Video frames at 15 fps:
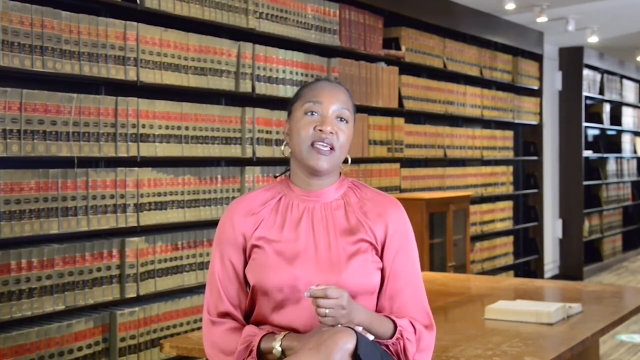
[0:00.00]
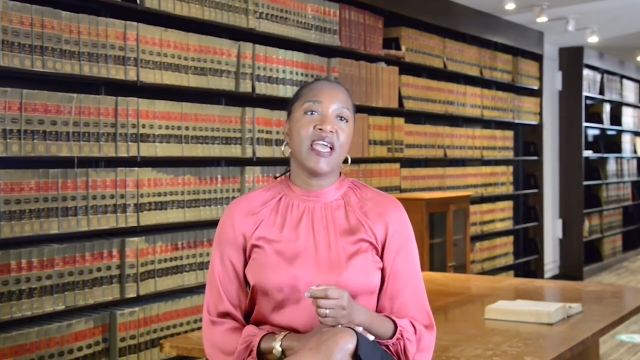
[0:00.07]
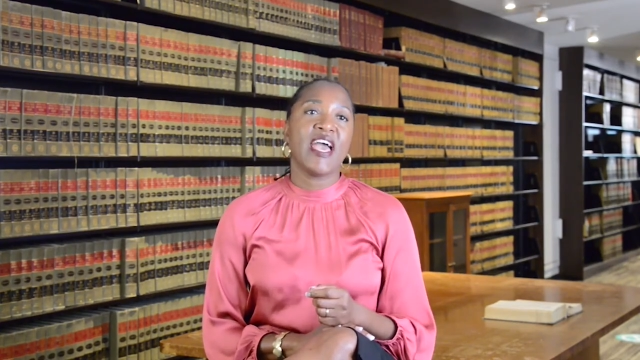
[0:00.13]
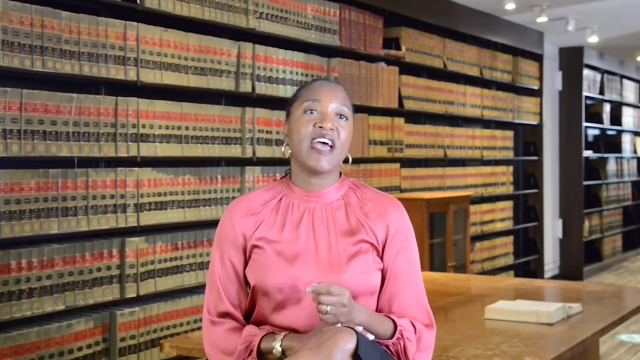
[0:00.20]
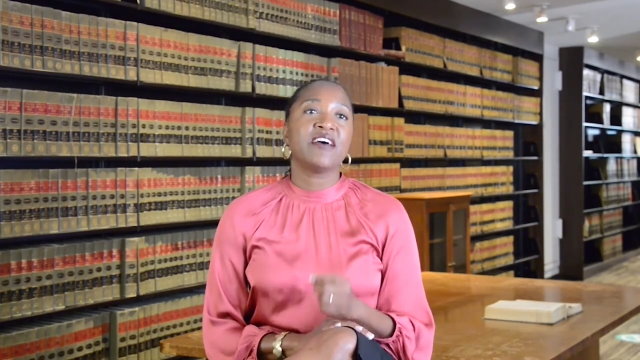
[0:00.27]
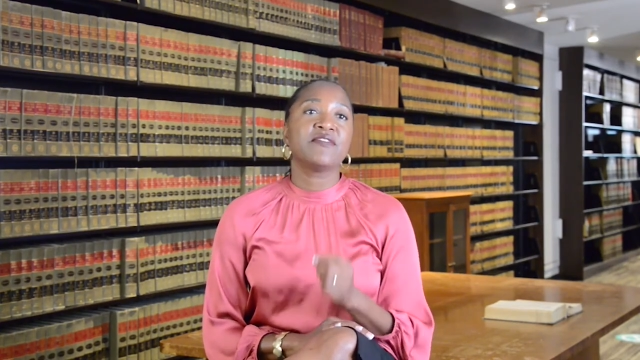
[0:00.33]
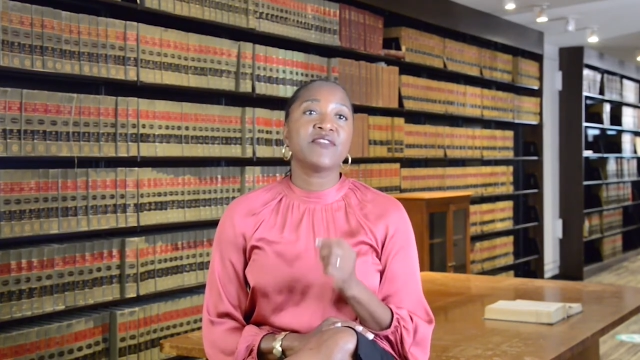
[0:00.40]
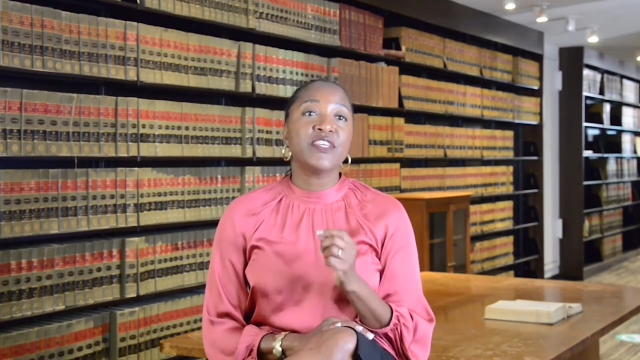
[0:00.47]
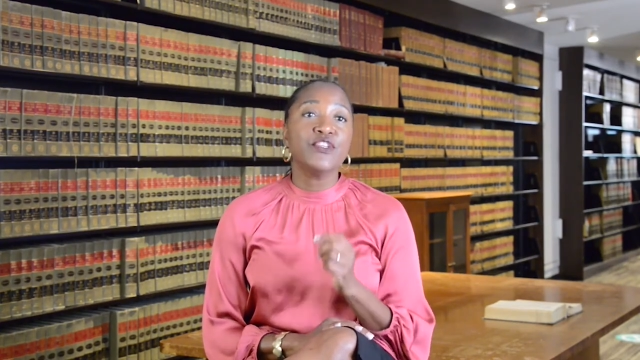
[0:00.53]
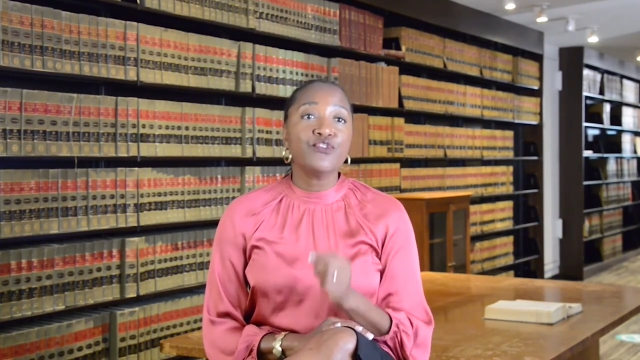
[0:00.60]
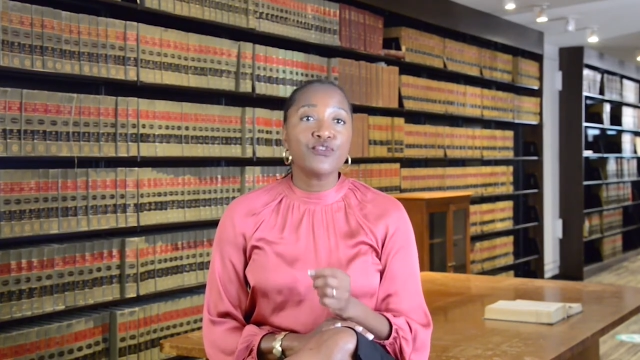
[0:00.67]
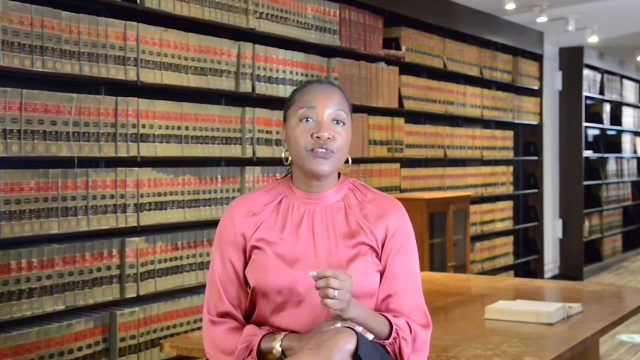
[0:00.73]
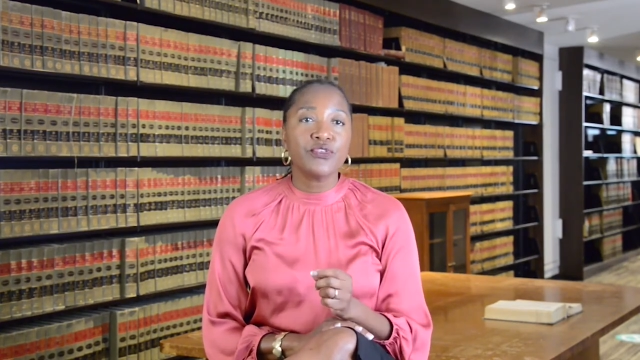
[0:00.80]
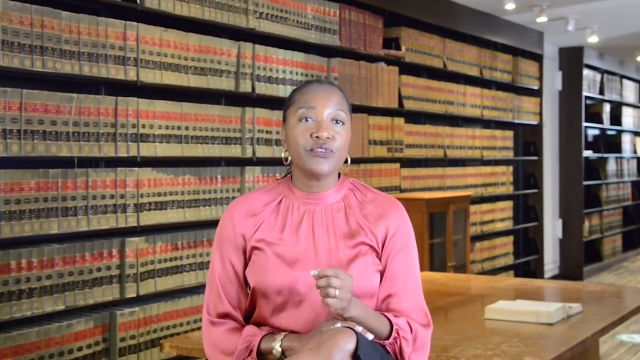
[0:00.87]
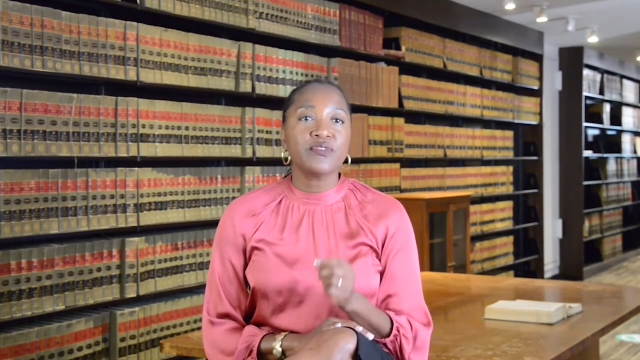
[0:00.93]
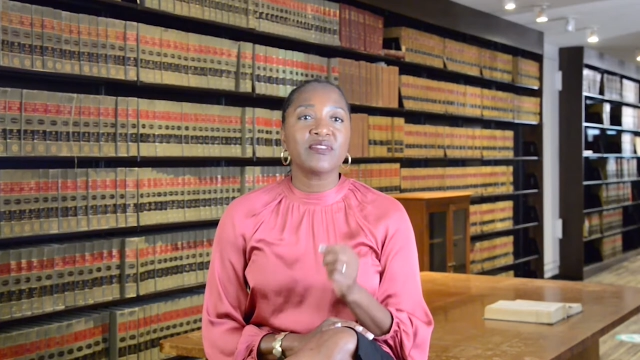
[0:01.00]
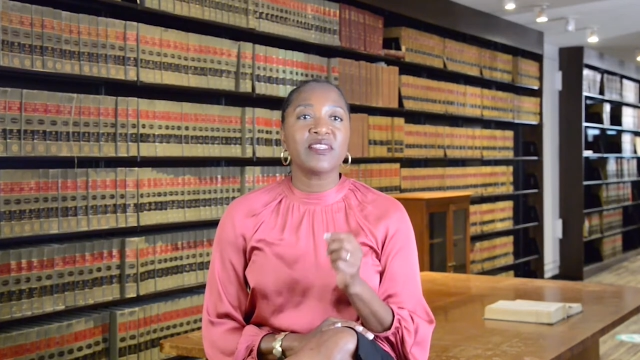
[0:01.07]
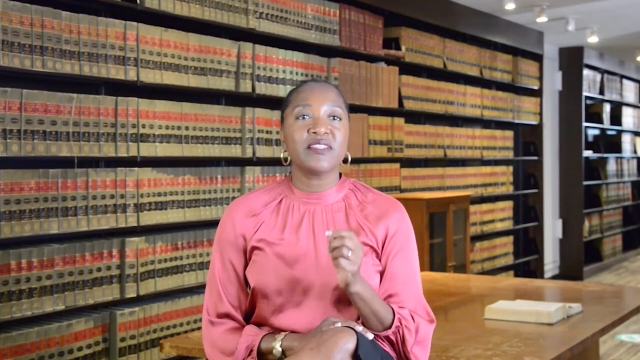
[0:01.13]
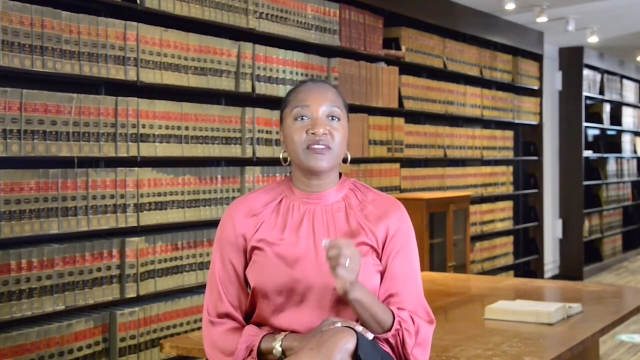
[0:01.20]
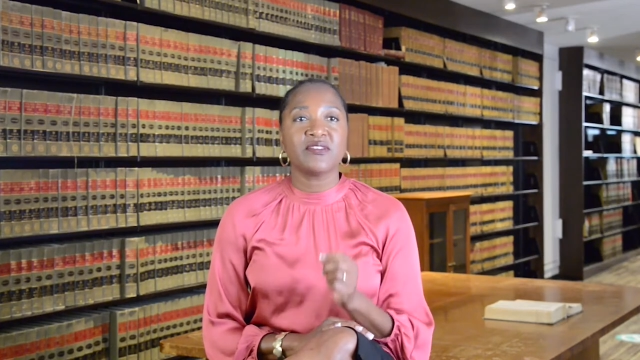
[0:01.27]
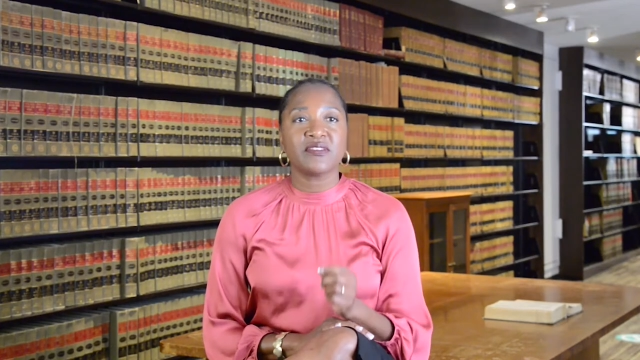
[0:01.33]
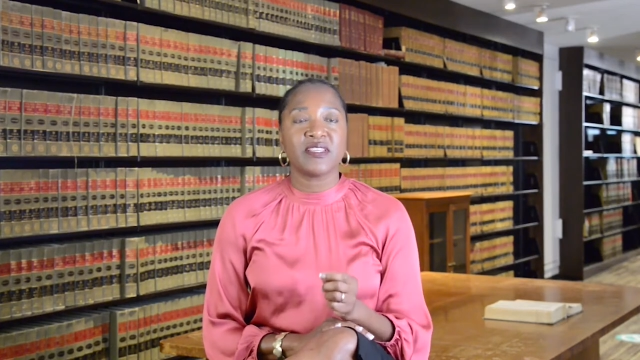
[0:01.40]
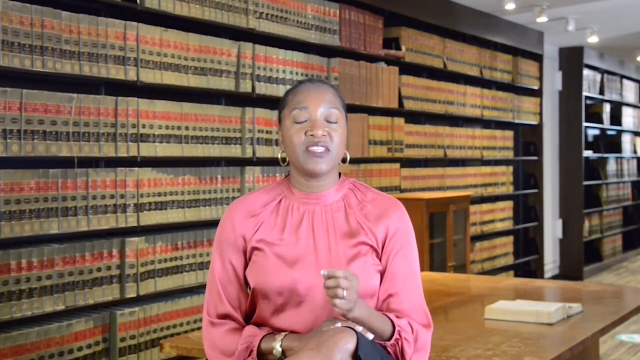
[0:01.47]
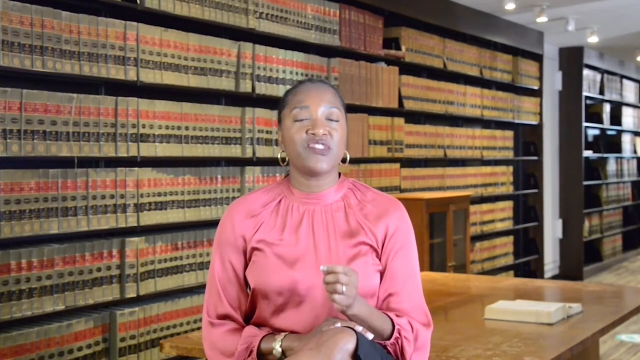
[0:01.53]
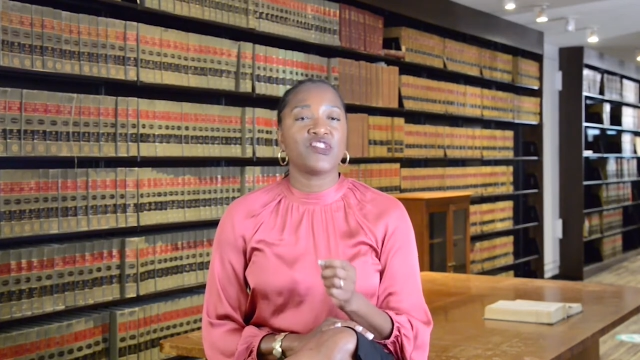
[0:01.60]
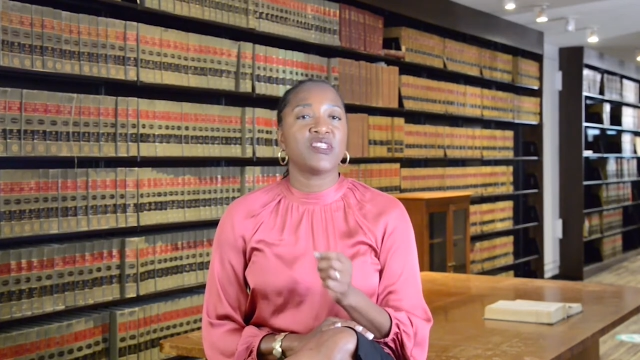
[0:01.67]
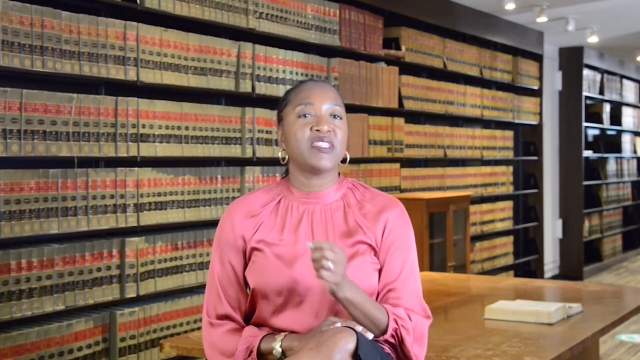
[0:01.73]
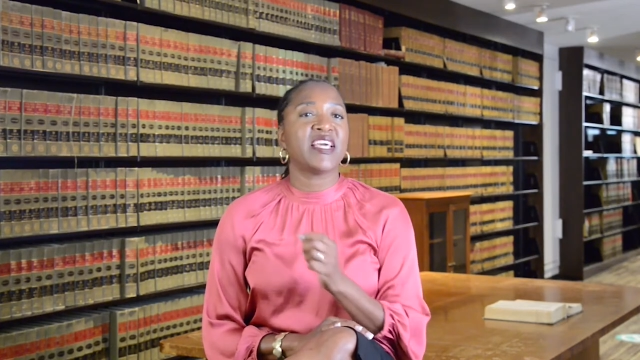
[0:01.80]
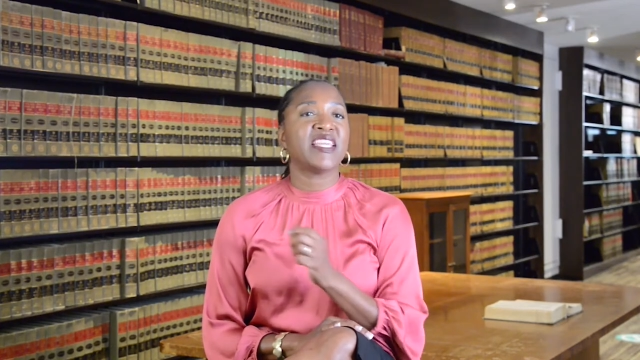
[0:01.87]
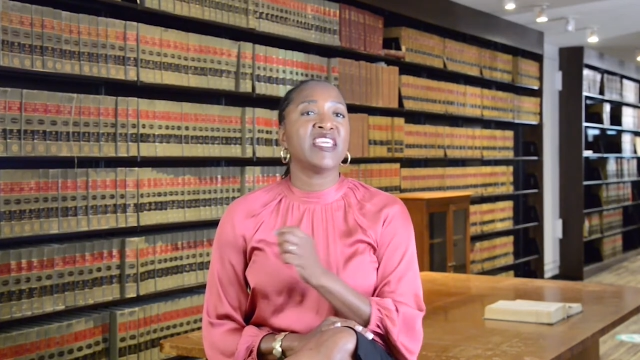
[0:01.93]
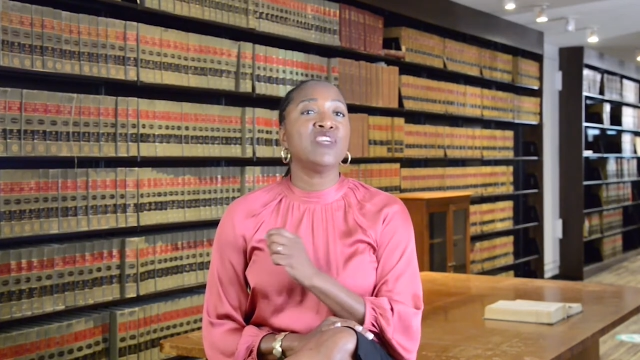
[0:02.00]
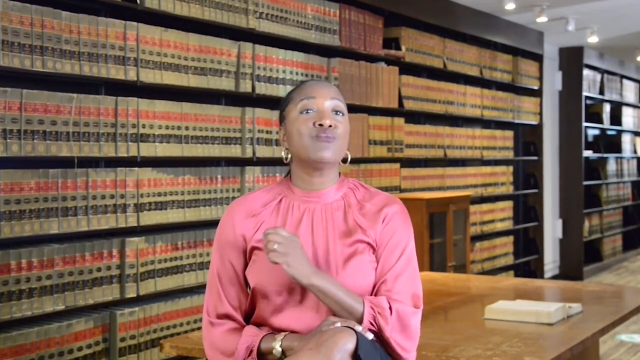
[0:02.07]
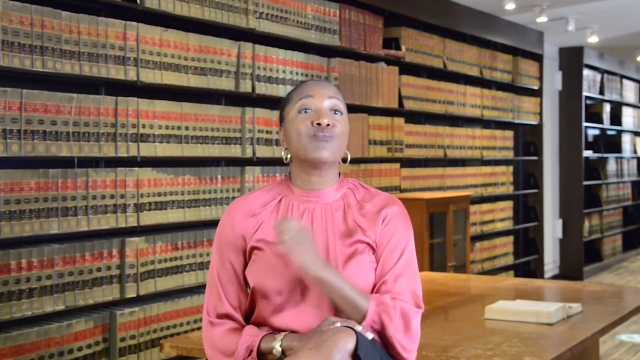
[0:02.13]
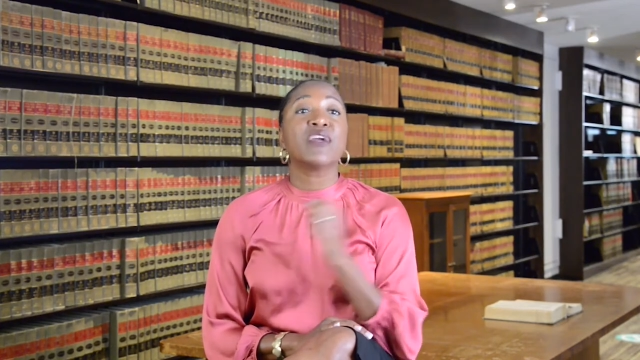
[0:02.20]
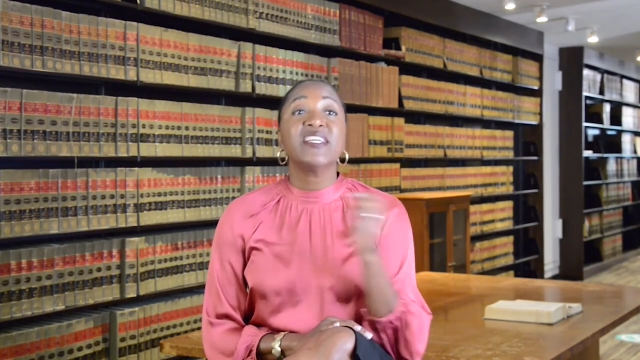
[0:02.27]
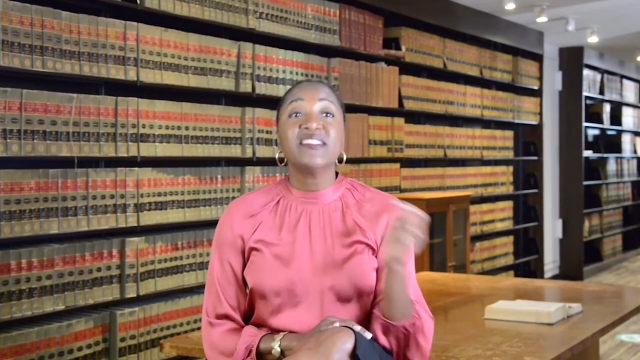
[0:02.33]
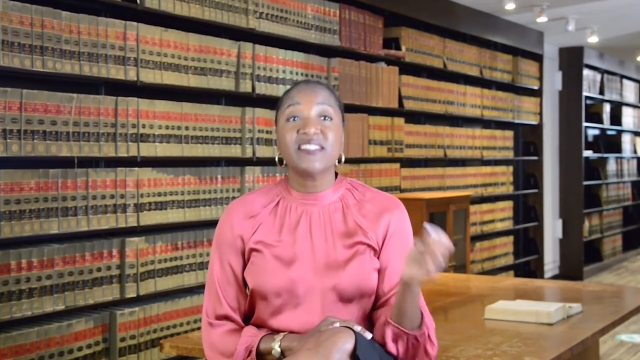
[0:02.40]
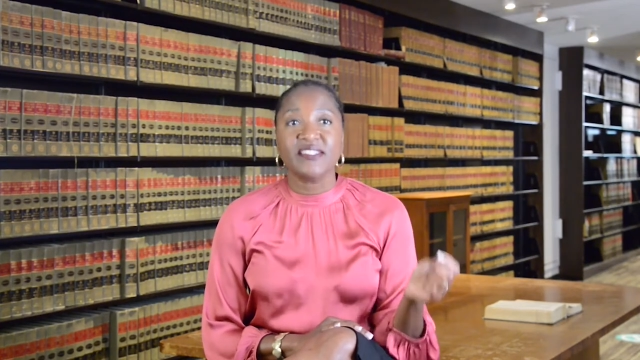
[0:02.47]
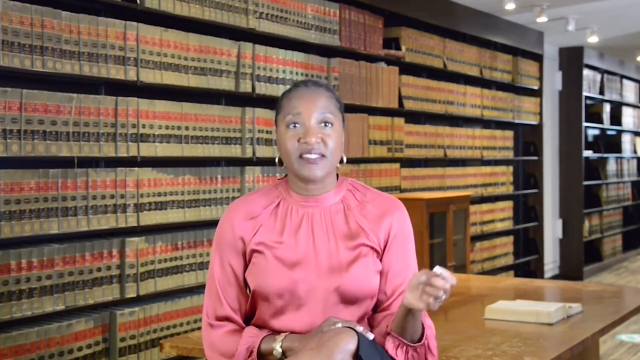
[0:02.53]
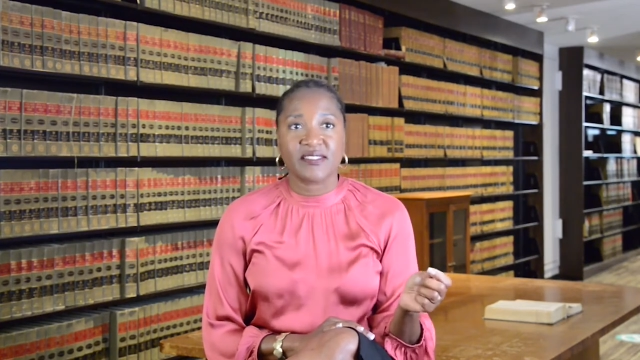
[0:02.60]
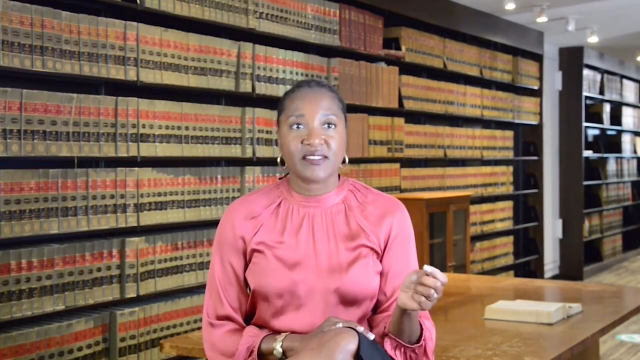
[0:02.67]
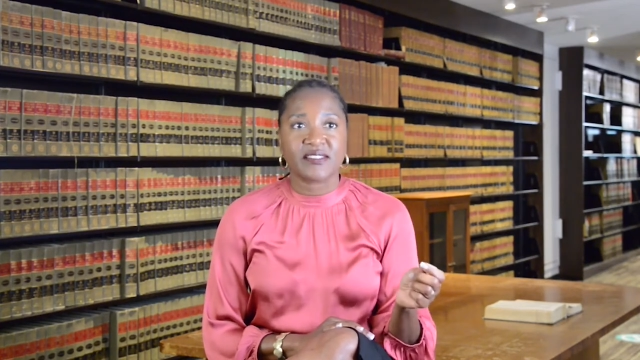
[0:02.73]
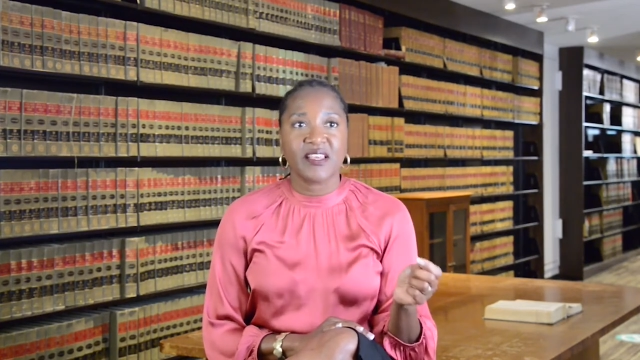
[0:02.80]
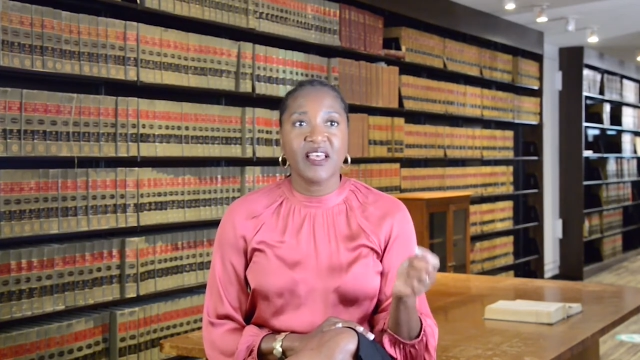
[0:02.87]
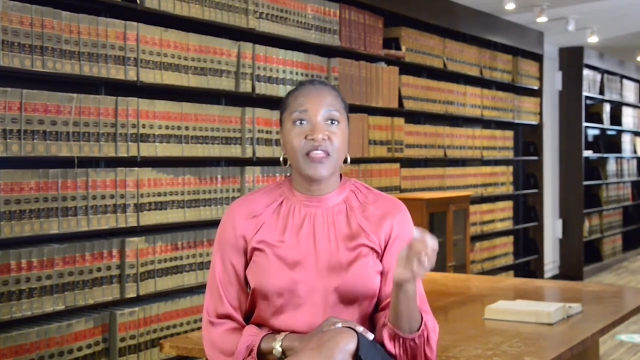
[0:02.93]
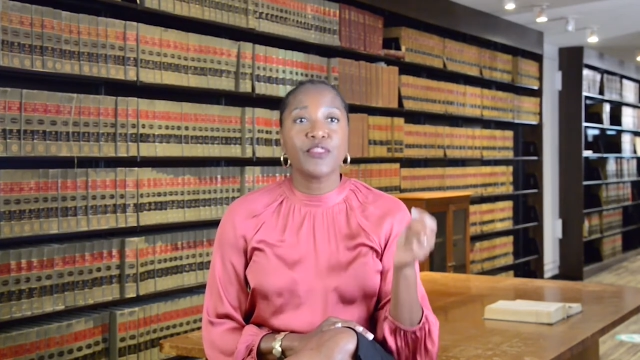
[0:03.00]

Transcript: have introduced legislation that erases